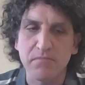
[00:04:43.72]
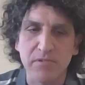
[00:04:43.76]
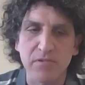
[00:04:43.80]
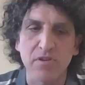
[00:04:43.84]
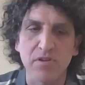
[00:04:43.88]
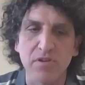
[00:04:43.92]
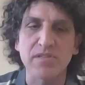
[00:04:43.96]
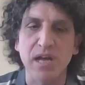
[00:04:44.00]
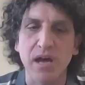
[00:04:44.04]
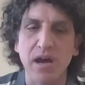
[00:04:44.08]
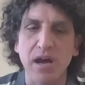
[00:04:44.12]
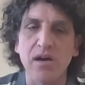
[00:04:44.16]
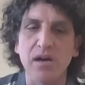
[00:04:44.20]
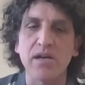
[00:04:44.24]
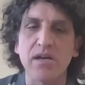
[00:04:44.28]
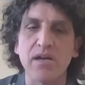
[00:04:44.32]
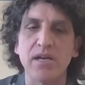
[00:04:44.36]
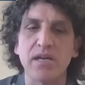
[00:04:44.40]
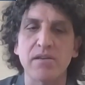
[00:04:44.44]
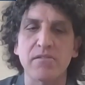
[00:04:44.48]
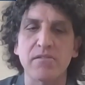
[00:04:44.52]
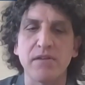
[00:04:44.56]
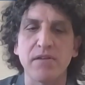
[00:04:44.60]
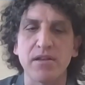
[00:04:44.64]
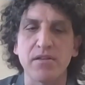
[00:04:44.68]
those are
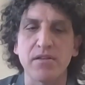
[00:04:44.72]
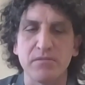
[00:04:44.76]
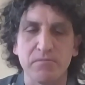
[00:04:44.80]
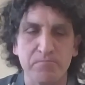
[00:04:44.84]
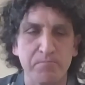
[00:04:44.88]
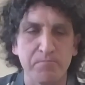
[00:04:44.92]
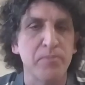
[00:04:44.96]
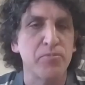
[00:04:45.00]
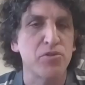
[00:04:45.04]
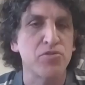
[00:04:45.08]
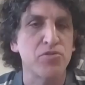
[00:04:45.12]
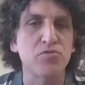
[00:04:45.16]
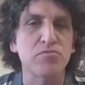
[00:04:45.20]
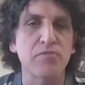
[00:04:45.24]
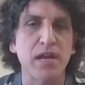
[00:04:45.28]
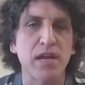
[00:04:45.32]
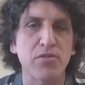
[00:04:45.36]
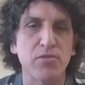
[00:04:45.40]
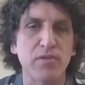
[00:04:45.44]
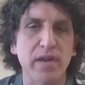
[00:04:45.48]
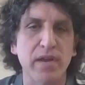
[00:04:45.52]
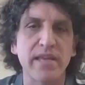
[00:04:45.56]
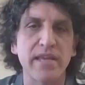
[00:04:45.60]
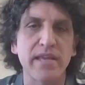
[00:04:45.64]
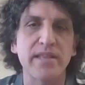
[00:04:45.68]
uh, try to, people do try
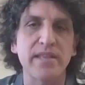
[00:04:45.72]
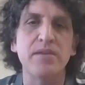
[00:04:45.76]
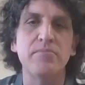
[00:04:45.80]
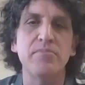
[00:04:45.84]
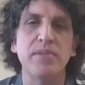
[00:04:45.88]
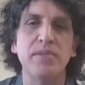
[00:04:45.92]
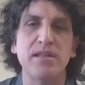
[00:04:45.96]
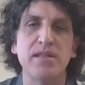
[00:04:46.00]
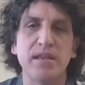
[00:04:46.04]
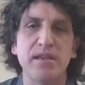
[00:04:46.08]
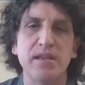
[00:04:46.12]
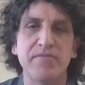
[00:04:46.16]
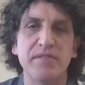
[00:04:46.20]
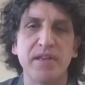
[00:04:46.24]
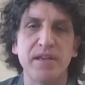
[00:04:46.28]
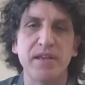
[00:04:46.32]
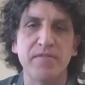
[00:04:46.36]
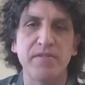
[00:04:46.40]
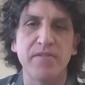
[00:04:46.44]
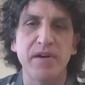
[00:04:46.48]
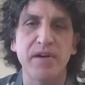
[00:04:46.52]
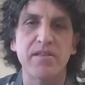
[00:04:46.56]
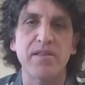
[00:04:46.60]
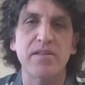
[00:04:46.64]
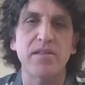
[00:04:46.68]
to locate them, and if they
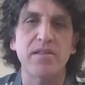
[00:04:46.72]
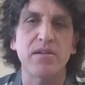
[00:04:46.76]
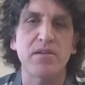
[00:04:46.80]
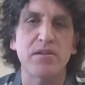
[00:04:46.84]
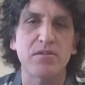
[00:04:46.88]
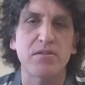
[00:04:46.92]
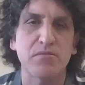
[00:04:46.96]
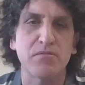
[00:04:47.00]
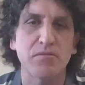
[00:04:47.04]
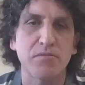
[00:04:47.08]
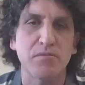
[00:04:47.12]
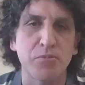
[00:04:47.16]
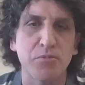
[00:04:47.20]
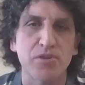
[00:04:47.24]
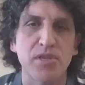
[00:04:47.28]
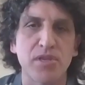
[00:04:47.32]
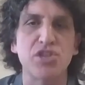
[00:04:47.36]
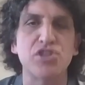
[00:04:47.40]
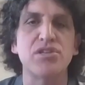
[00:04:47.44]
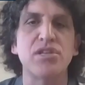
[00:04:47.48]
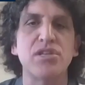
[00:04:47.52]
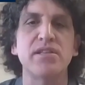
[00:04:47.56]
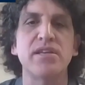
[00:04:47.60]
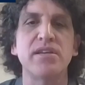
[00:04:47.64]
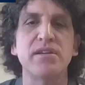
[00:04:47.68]
found that they're
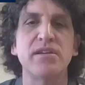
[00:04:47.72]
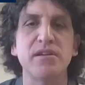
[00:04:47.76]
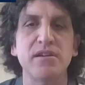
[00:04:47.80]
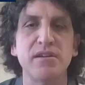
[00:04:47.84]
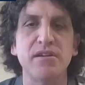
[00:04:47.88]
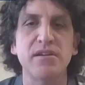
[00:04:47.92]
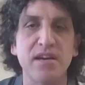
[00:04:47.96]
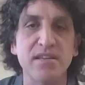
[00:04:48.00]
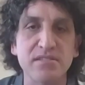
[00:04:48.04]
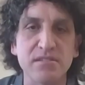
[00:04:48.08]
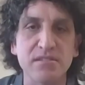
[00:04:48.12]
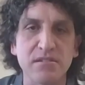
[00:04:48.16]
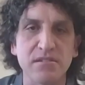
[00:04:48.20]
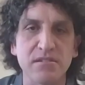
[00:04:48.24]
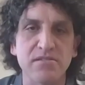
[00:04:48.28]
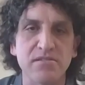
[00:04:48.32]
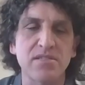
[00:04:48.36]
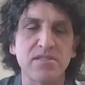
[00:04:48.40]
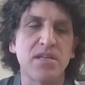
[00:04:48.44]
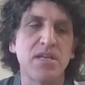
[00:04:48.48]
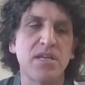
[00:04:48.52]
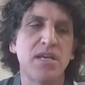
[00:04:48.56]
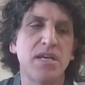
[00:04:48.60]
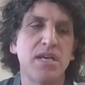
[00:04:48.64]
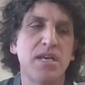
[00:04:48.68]
potentially
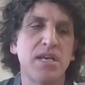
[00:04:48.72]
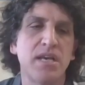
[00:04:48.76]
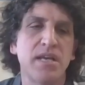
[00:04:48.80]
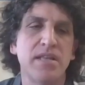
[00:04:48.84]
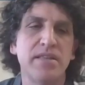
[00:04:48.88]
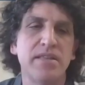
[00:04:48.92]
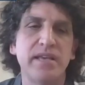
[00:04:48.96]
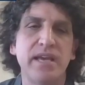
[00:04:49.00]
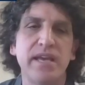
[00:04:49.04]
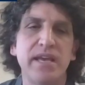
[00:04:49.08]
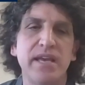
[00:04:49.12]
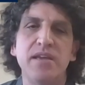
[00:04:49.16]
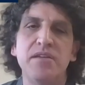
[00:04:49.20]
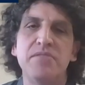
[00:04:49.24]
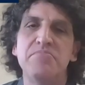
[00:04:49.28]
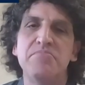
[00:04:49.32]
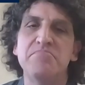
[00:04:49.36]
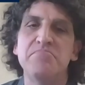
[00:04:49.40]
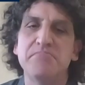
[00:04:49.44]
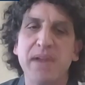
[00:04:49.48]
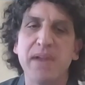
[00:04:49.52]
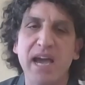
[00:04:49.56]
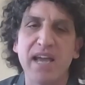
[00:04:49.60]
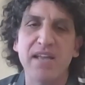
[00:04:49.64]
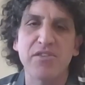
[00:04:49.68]
hazardous, they
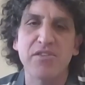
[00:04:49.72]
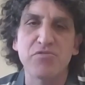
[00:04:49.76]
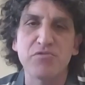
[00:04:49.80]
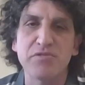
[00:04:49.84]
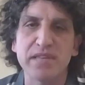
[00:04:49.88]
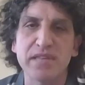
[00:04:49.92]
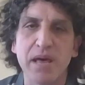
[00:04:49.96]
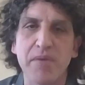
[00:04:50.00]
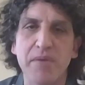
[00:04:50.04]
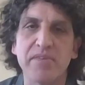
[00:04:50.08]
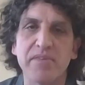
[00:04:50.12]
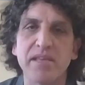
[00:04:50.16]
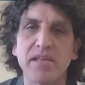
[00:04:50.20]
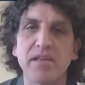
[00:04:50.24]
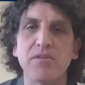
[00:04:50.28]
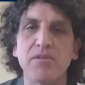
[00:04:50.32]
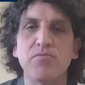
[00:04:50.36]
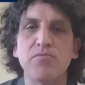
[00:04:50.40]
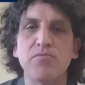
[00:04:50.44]
might do something.